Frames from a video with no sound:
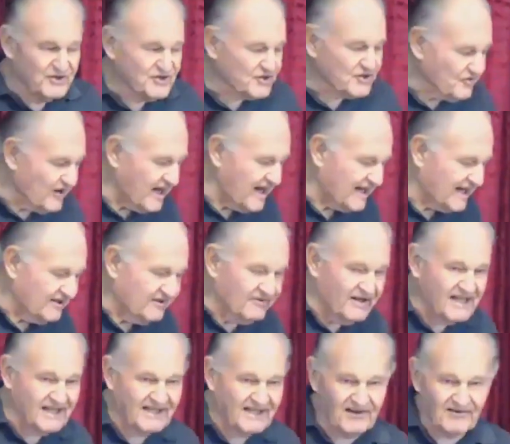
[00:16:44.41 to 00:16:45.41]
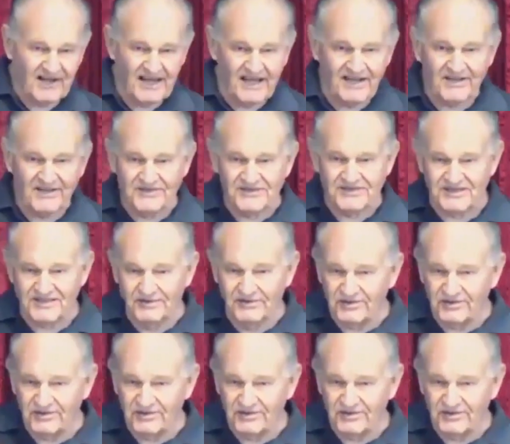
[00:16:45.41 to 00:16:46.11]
dragging around our ankles and look